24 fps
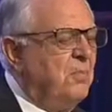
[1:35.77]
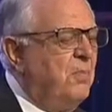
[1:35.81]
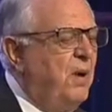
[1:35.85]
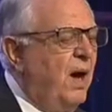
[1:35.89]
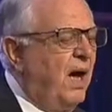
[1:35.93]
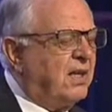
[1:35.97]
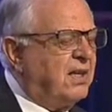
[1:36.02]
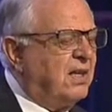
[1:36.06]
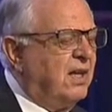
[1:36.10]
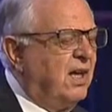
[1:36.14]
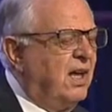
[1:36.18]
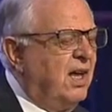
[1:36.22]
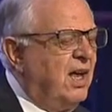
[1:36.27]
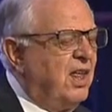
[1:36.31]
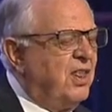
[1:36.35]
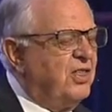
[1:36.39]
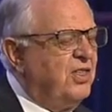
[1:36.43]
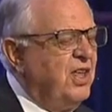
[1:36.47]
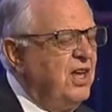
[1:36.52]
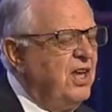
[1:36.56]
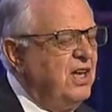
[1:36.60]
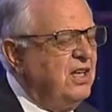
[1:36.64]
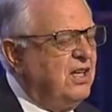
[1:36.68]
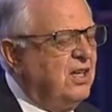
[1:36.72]
But
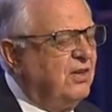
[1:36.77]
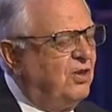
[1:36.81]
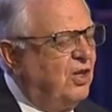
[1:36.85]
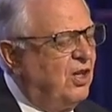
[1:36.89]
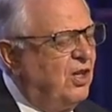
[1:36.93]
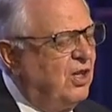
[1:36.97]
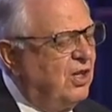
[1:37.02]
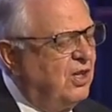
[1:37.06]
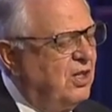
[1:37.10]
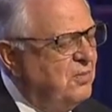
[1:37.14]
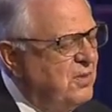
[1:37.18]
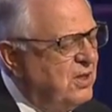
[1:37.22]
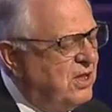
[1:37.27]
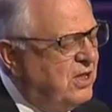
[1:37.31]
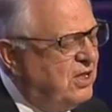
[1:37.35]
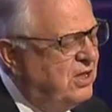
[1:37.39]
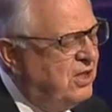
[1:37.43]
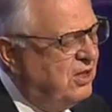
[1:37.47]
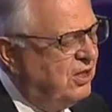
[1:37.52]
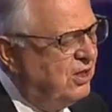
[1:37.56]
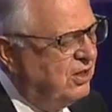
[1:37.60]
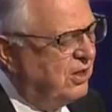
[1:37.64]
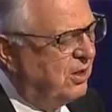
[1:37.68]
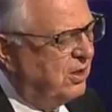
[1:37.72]
Think of all the
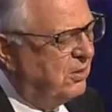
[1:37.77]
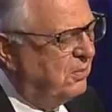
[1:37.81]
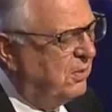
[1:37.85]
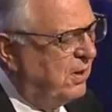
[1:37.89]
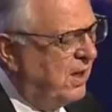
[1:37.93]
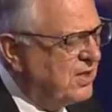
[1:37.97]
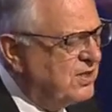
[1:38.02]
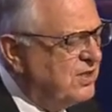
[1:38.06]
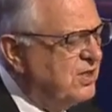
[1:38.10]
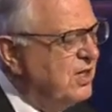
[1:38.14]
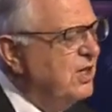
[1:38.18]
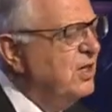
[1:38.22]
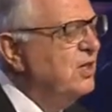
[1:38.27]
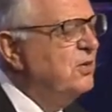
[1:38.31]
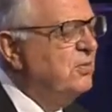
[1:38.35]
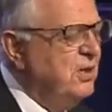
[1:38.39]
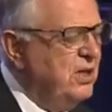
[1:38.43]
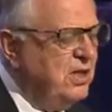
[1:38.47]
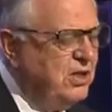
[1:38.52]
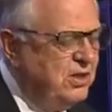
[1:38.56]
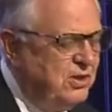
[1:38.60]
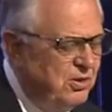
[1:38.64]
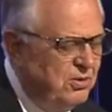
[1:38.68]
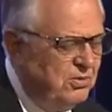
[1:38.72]
material blessings
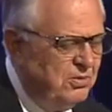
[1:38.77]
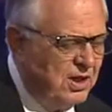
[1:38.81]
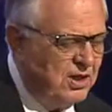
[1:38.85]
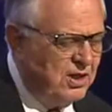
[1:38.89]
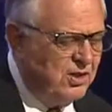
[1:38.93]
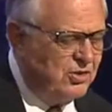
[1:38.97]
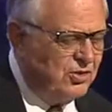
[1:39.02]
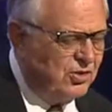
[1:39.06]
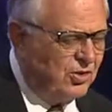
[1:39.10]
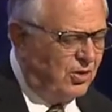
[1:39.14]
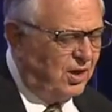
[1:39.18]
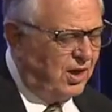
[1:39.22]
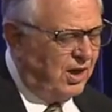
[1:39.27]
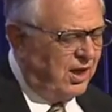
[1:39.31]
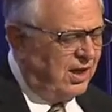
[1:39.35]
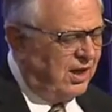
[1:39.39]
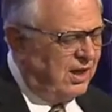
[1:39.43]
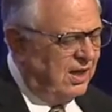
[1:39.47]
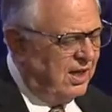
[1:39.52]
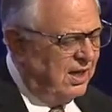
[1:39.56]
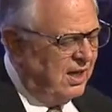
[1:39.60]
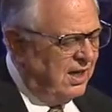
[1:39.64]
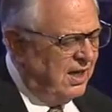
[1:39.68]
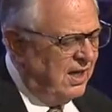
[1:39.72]
we do enjoy,
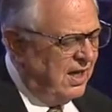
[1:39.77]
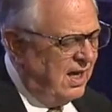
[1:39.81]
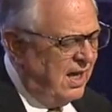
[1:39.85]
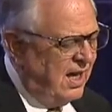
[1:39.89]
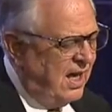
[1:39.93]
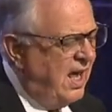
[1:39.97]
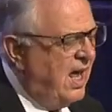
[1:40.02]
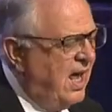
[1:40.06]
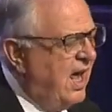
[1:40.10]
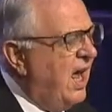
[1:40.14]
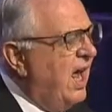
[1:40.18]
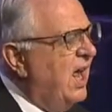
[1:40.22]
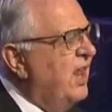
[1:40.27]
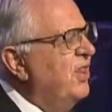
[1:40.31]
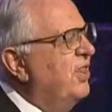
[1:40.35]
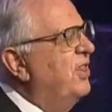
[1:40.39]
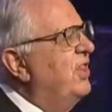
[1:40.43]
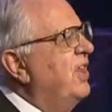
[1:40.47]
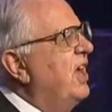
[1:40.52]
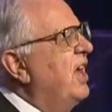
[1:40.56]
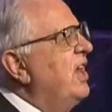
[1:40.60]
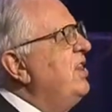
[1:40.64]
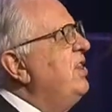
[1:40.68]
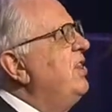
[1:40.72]

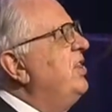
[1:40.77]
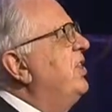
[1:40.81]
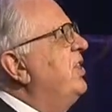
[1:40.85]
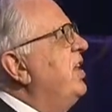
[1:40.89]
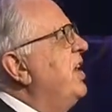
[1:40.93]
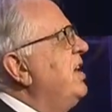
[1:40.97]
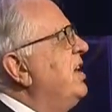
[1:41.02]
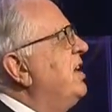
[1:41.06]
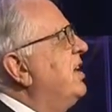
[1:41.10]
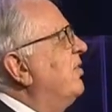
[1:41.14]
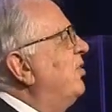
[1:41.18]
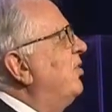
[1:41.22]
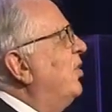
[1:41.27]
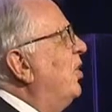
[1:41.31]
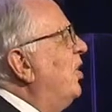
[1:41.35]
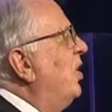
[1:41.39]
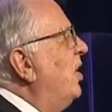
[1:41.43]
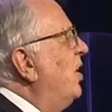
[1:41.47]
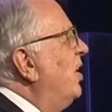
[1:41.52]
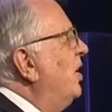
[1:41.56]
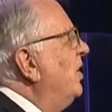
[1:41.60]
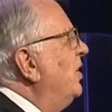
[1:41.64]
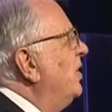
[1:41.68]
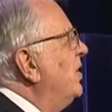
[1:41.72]
and then think of
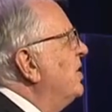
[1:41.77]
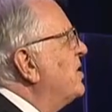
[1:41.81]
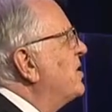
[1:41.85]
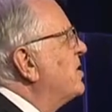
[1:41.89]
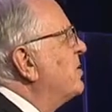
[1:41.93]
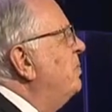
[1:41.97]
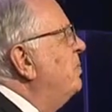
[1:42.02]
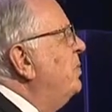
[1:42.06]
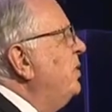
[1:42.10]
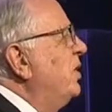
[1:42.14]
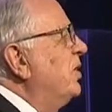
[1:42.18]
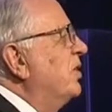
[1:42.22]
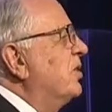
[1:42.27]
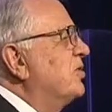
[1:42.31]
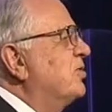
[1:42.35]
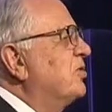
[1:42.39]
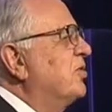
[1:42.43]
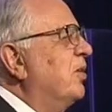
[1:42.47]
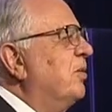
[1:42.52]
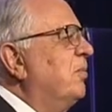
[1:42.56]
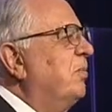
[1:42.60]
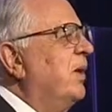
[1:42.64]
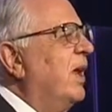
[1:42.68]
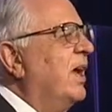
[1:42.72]
all the
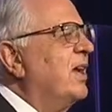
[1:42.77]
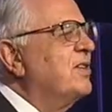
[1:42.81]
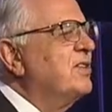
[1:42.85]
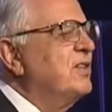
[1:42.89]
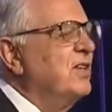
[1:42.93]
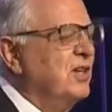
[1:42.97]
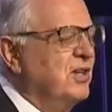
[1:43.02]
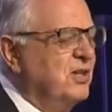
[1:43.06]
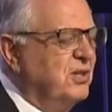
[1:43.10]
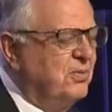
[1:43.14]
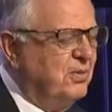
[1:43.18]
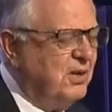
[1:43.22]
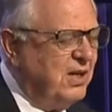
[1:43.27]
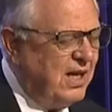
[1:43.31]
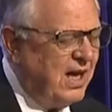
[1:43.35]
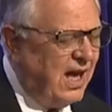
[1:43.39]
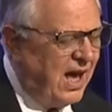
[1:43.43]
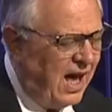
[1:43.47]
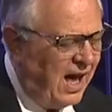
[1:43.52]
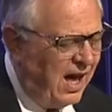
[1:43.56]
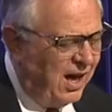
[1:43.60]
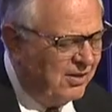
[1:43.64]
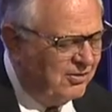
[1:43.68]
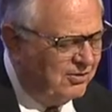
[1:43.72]
spiritual blessings we
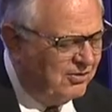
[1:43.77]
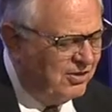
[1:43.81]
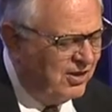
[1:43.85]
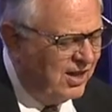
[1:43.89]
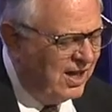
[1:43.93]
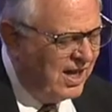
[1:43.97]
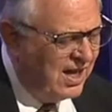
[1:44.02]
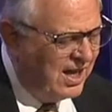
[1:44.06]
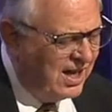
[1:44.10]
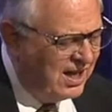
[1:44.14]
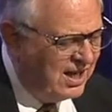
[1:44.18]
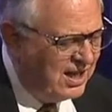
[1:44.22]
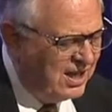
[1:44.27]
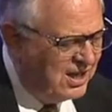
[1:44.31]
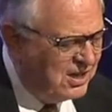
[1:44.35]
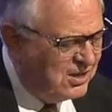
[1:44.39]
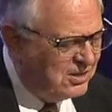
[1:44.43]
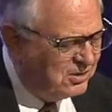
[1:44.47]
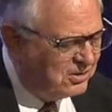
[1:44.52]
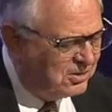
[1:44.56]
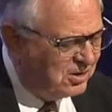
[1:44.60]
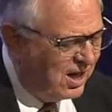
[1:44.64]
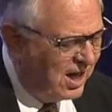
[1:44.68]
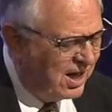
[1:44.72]
have
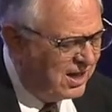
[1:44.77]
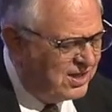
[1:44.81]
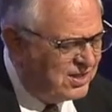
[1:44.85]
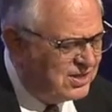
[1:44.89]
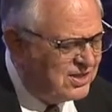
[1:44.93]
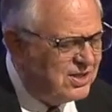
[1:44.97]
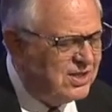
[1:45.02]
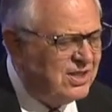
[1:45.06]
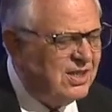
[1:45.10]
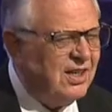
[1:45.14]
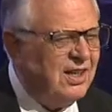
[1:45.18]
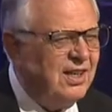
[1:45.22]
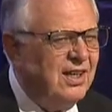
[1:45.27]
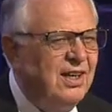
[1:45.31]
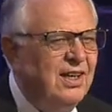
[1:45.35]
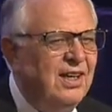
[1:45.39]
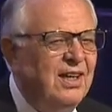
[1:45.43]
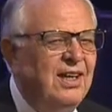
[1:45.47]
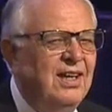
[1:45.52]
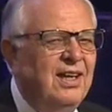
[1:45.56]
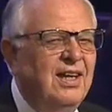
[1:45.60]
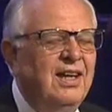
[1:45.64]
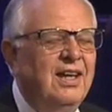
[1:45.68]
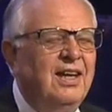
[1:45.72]
in Christ.
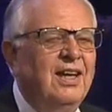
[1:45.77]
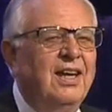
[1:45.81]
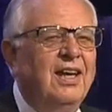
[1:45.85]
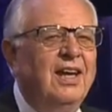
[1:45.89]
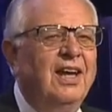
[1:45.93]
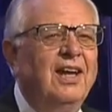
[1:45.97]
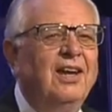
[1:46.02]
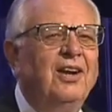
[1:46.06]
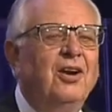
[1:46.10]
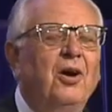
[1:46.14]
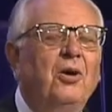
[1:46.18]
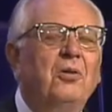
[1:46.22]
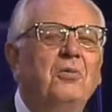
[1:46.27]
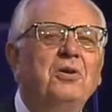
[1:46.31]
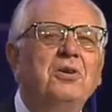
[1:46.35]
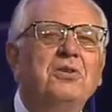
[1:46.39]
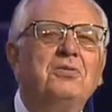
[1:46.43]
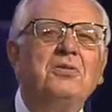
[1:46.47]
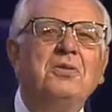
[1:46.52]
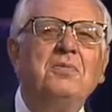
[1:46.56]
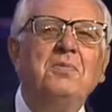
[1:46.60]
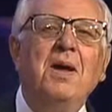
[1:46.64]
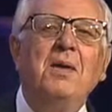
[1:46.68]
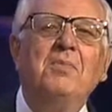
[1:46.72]
And
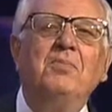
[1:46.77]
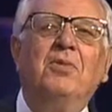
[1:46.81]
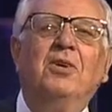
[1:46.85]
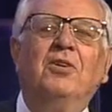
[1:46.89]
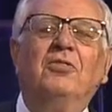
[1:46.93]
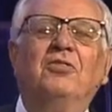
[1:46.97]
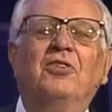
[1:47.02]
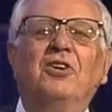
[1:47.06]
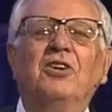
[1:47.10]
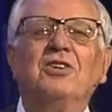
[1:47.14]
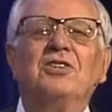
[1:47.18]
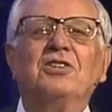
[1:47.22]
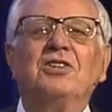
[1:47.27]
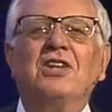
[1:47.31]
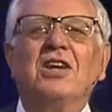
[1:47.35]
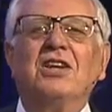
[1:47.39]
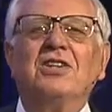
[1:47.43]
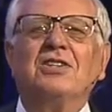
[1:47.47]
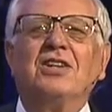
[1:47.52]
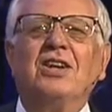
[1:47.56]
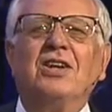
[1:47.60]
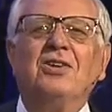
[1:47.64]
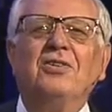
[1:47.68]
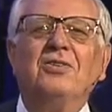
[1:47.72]
always remember 1
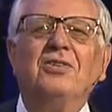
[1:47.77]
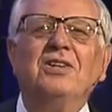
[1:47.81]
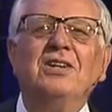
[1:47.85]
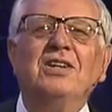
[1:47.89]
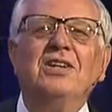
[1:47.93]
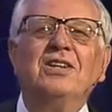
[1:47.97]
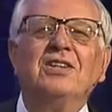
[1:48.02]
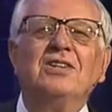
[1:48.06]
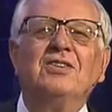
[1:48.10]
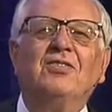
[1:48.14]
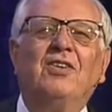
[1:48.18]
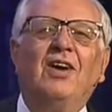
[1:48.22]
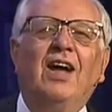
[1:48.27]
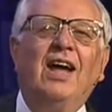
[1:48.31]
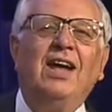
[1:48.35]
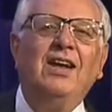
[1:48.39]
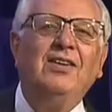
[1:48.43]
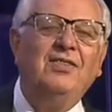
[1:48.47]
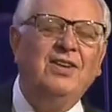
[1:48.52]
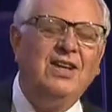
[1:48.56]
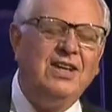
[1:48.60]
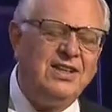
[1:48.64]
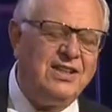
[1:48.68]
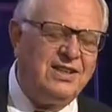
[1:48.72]
Thessalonians
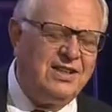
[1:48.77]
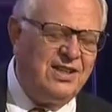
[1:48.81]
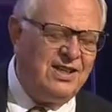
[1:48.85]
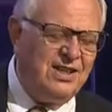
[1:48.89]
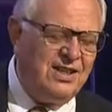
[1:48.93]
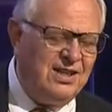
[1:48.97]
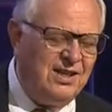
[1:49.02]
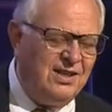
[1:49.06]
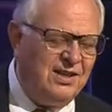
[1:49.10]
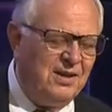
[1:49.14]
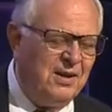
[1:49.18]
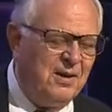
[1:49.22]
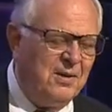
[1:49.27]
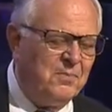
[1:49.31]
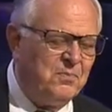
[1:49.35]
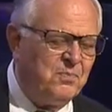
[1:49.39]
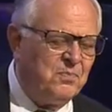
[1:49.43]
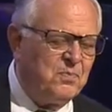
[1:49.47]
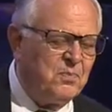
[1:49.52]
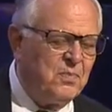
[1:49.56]
5:18.